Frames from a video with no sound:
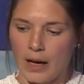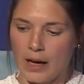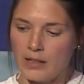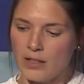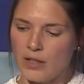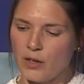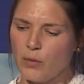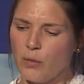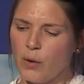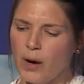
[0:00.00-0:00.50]

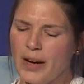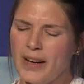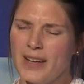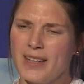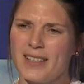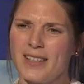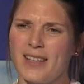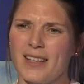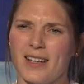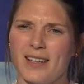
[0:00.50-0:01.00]
And so why
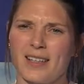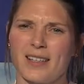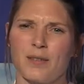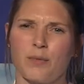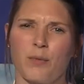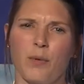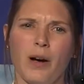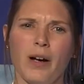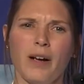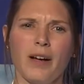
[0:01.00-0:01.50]
is this?
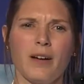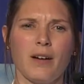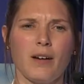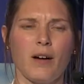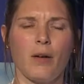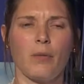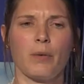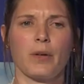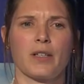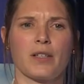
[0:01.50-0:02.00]
Why
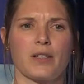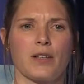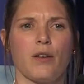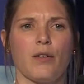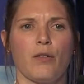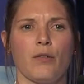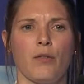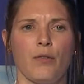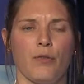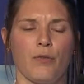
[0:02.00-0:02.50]
are we
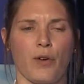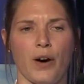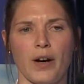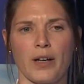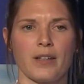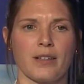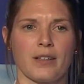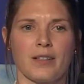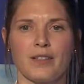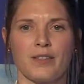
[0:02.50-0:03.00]
so
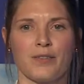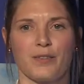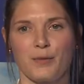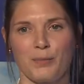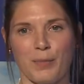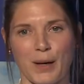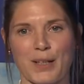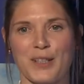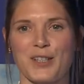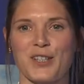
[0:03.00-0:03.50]
frightened of
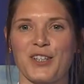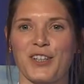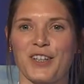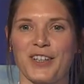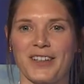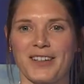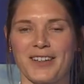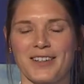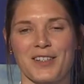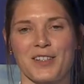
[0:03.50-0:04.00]

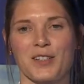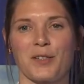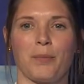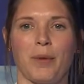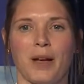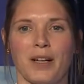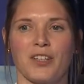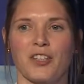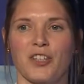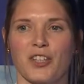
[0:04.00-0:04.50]
mentioning
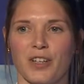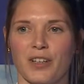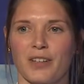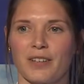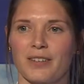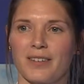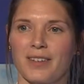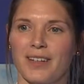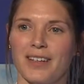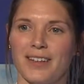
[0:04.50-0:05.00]
dementia
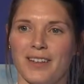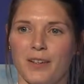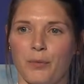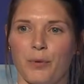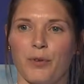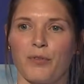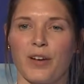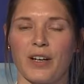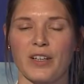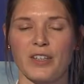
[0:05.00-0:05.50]
in the
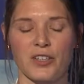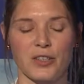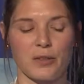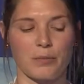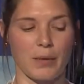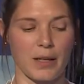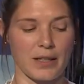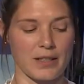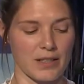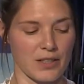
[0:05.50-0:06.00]
prevention
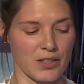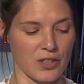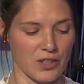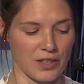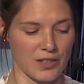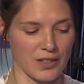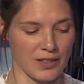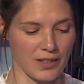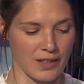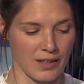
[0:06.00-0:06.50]

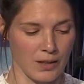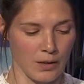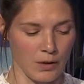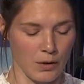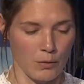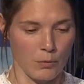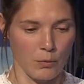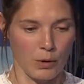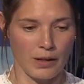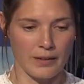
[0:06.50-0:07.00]
messages?
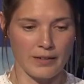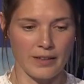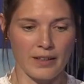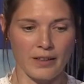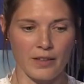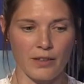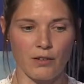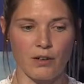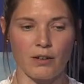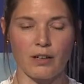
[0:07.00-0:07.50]
I
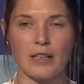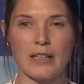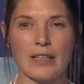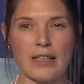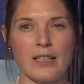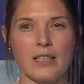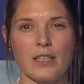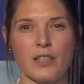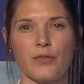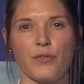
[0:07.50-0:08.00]
think there are at
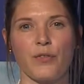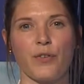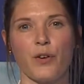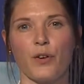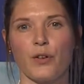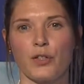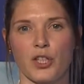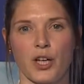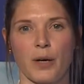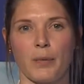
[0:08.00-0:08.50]
least
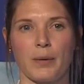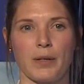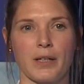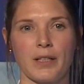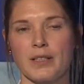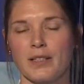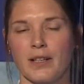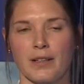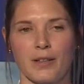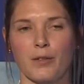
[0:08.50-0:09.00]
4
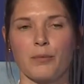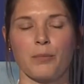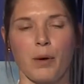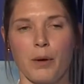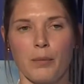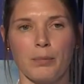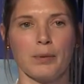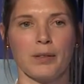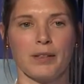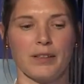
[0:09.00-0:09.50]
jeopardies. I could
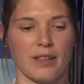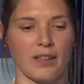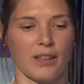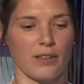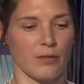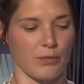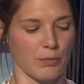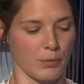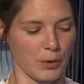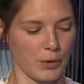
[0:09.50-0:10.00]
probably think
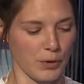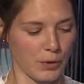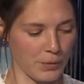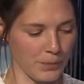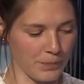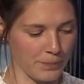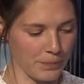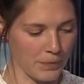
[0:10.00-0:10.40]
of more.